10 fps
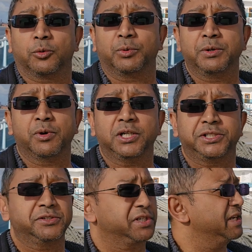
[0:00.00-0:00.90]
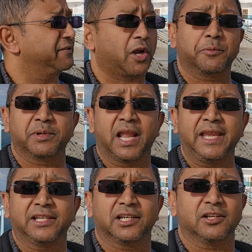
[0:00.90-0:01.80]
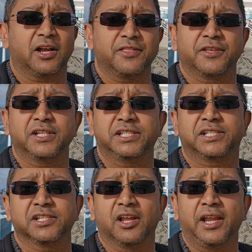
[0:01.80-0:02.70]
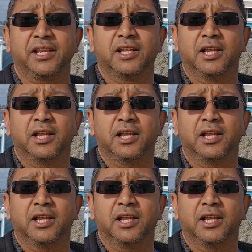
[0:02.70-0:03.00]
We were due to leave Copenhagen at 9.30 tonight.